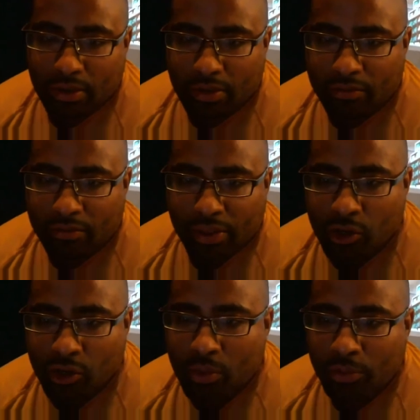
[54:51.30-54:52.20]
really
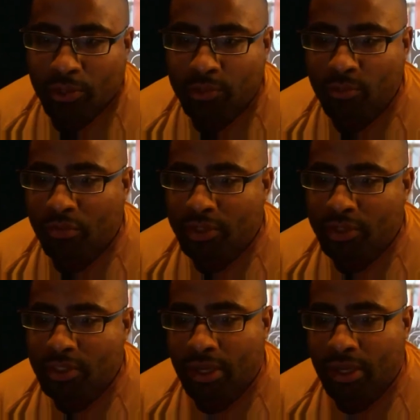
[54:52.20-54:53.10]
enjoyed both those
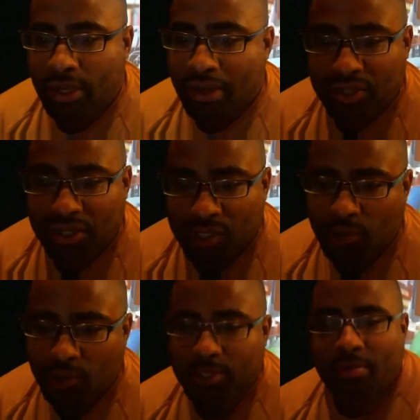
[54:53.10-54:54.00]
movies. I haven't seen
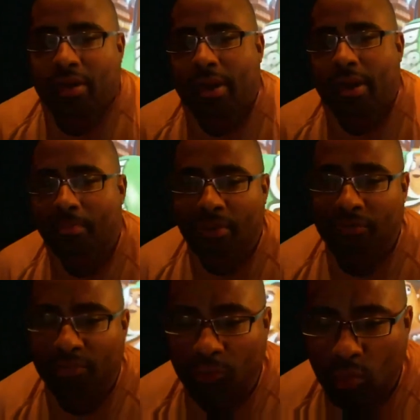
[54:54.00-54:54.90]
Sausage Party yet, but
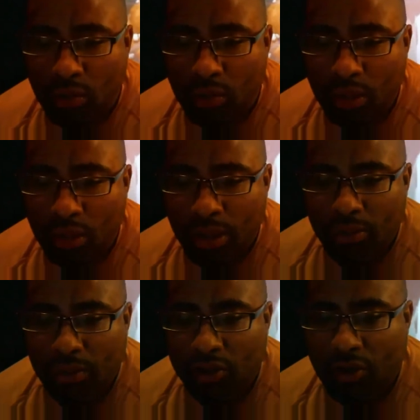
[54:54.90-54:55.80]
from
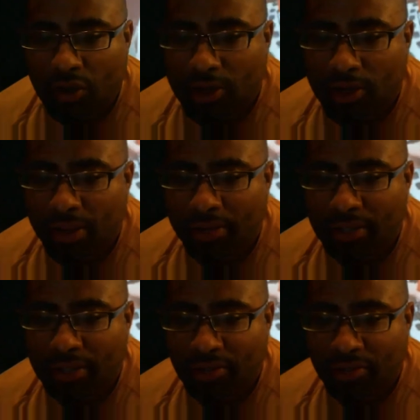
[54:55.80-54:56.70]
the trailers, what I've
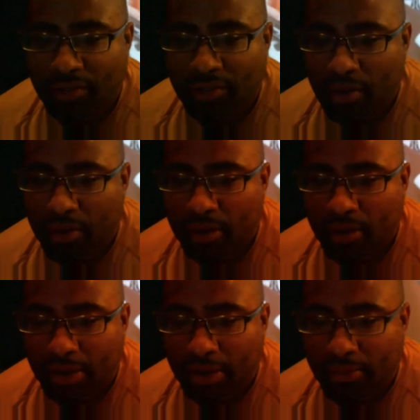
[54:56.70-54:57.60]
seen so far, I mean,
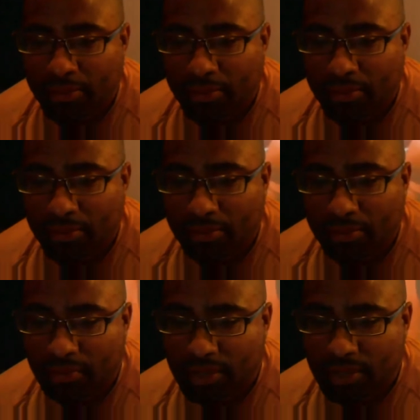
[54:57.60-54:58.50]

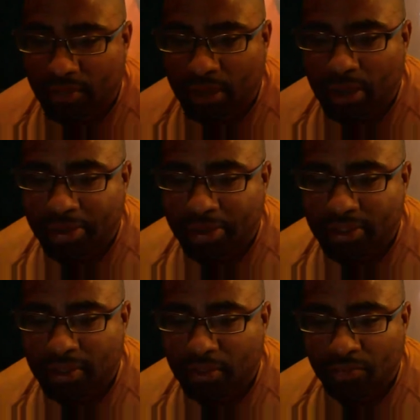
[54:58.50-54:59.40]
it's going to be hilarious. So,